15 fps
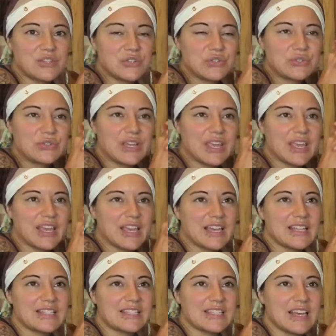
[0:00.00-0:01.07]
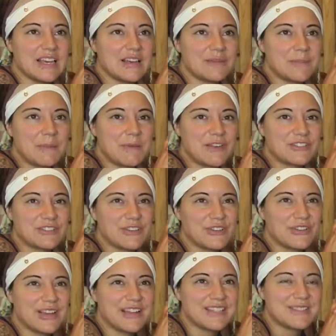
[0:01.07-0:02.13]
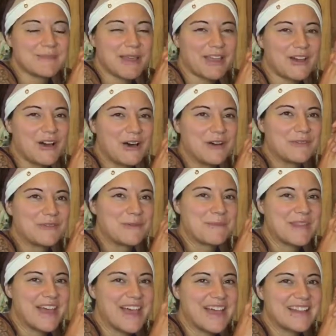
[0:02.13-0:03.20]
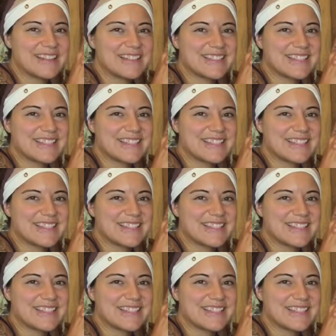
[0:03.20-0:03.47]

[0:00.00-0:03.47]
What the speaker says: and maybe I'll show you guys my haul from that